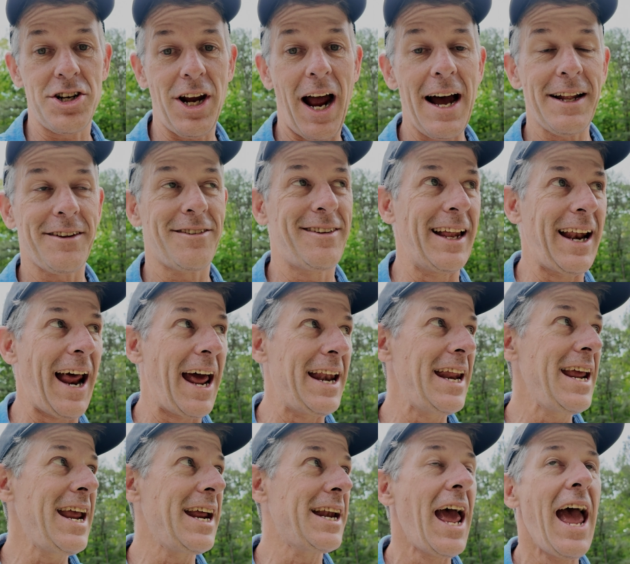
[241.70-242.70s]
shots that I
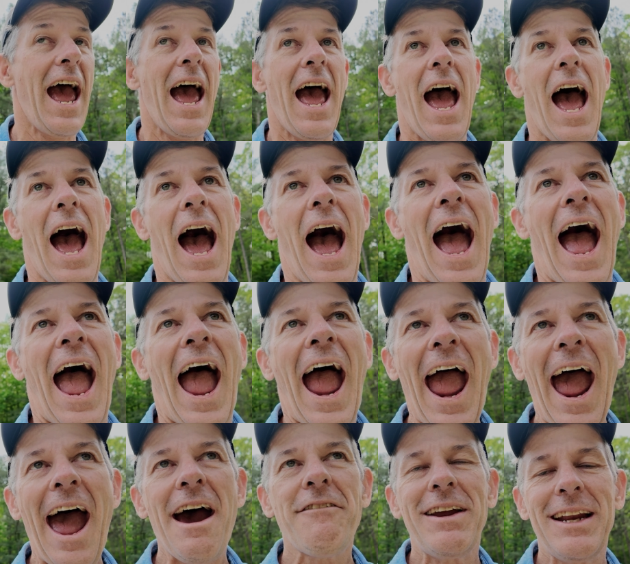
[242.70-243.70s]
need,
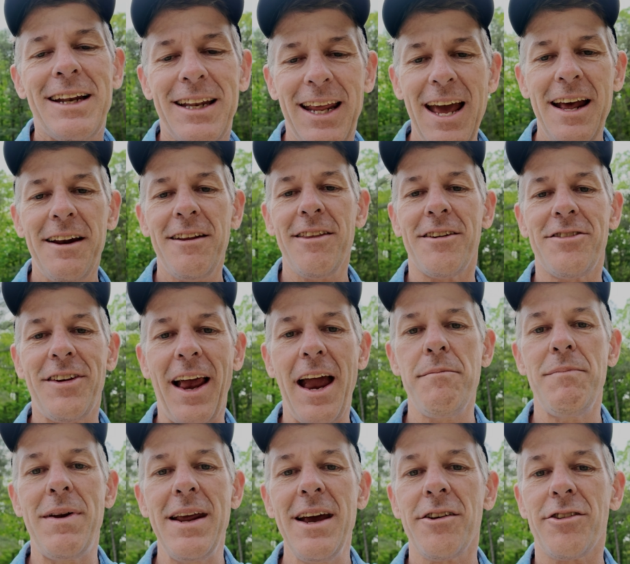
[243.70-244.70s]
having 10 of the
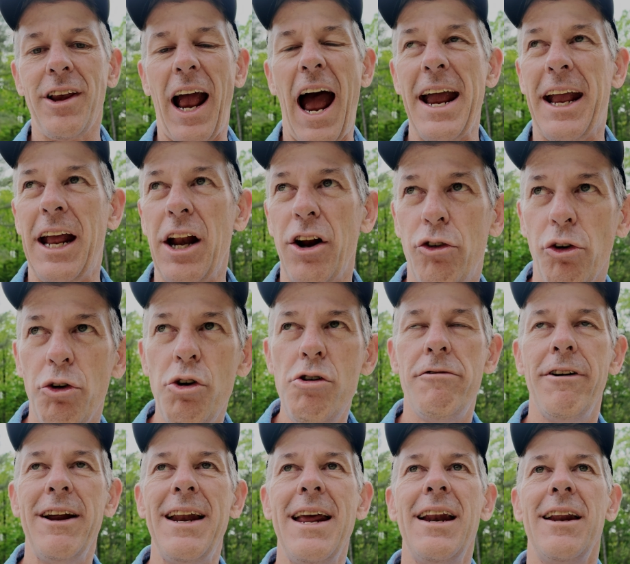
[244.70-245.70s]
same disc, I can
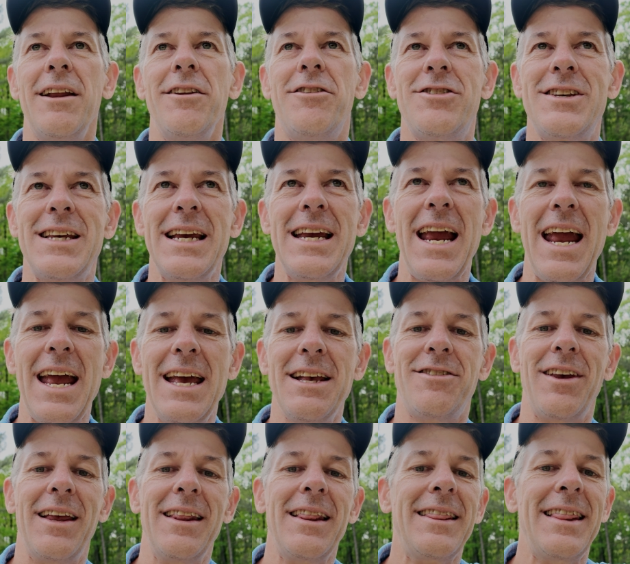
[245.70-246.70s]
groove it in and see,
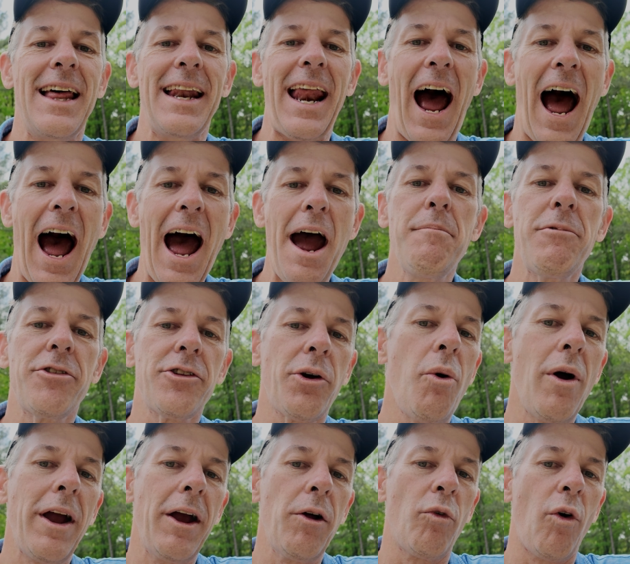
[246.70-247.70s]
is it that I'm
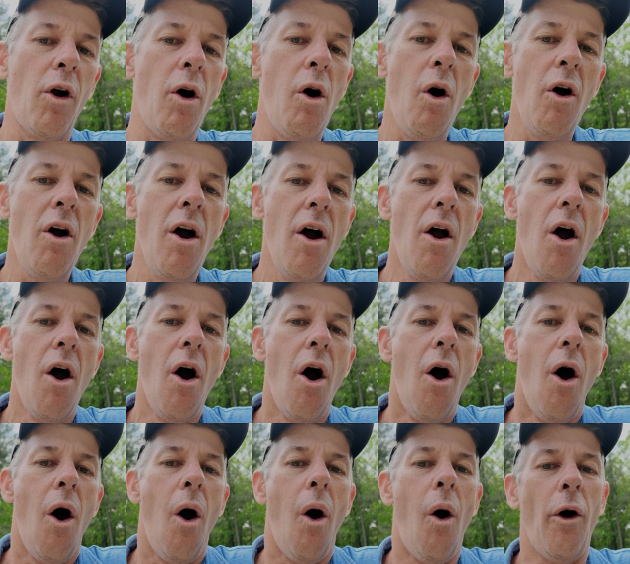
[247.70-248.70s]
throwing it wrong,
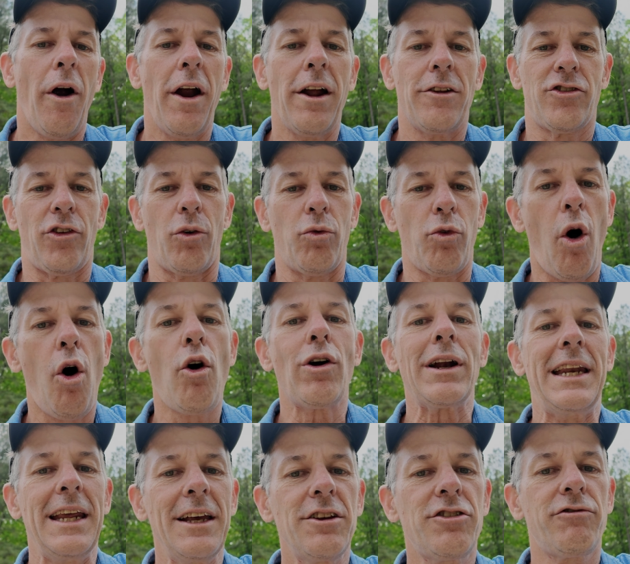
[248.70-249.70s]
or it's the
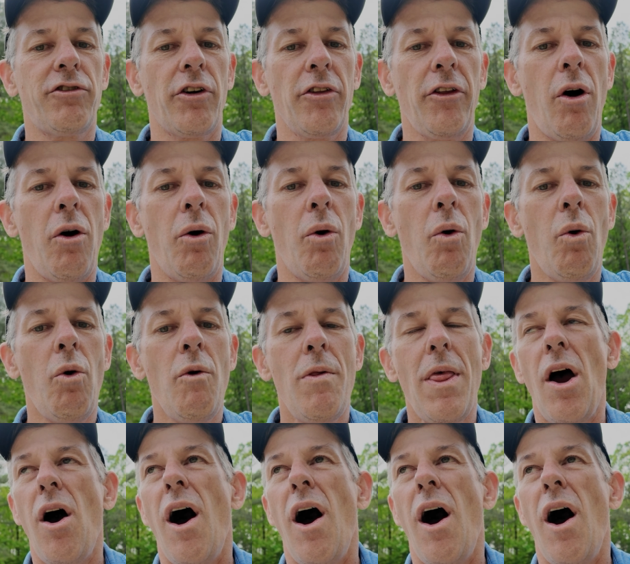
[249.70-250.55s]
wrong disc for the hole?